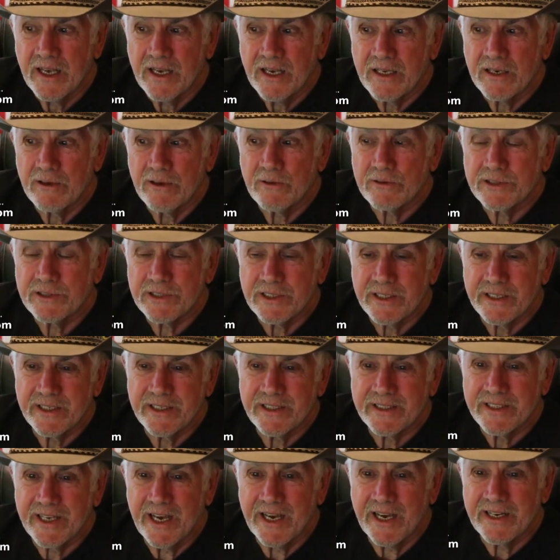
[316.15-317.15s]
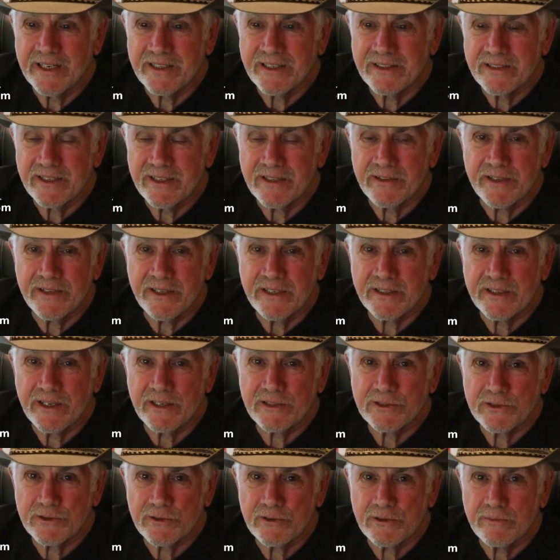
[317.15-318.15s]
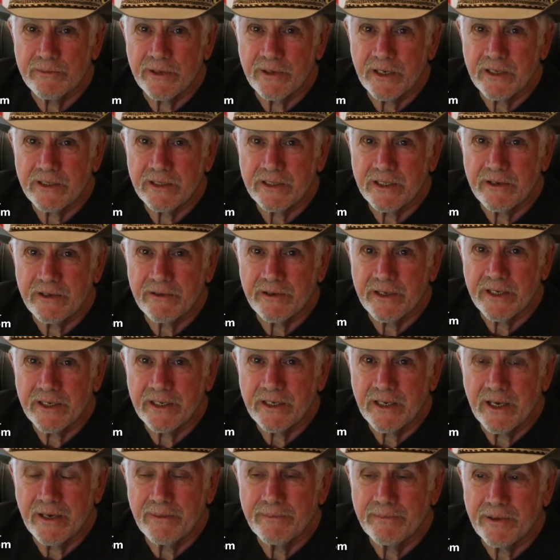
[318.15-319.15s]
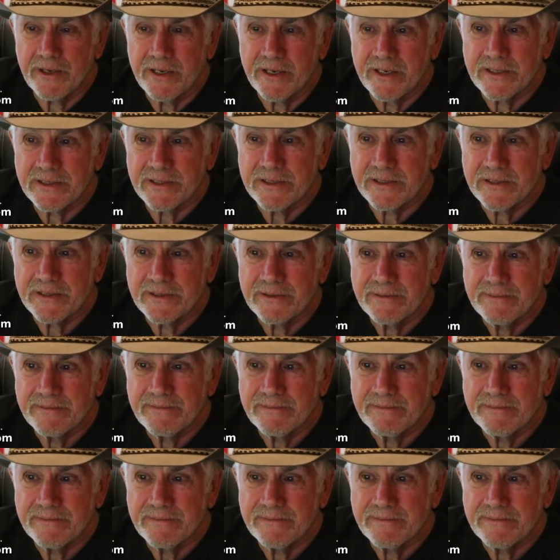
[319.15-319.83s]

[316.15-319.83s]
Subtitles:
closely tied into the industrial military complex.